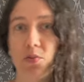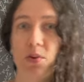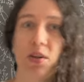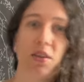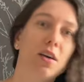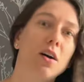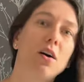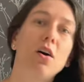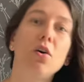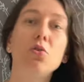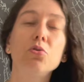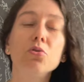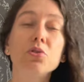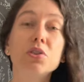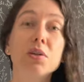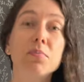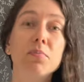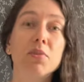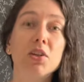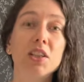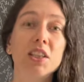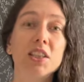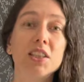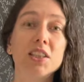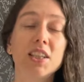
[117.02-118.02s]
with a Holter
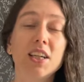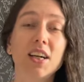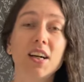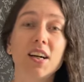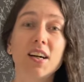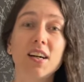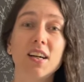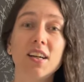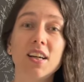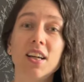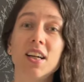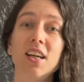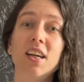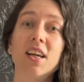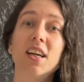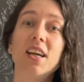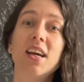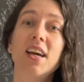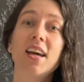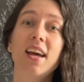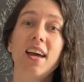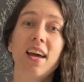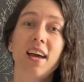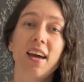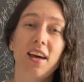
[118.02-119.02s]
monitor.
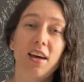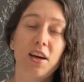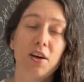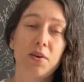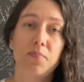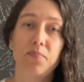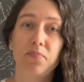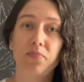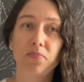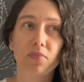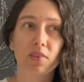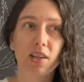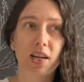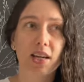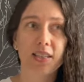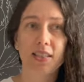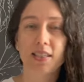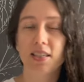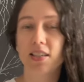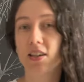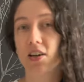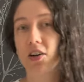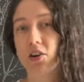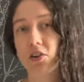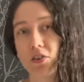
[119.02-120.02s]
I
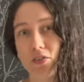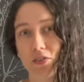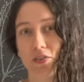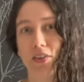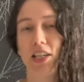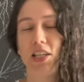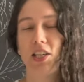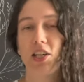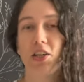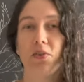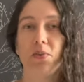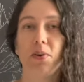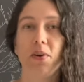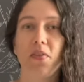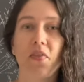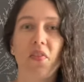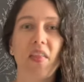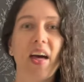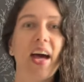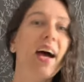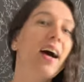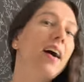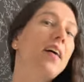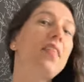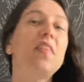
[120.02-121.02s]
did a whole video on
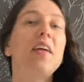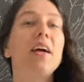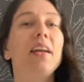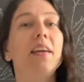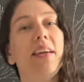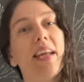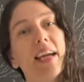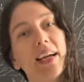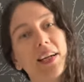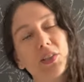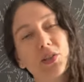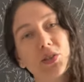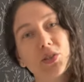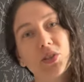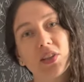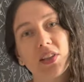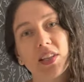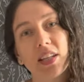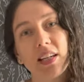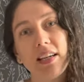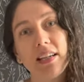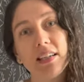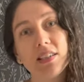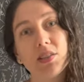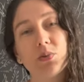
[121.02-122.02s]
that, and then next on
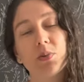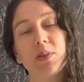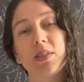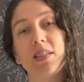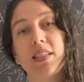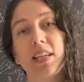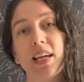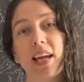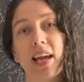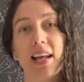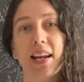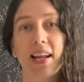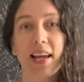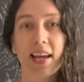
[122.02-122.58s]
the list was to get an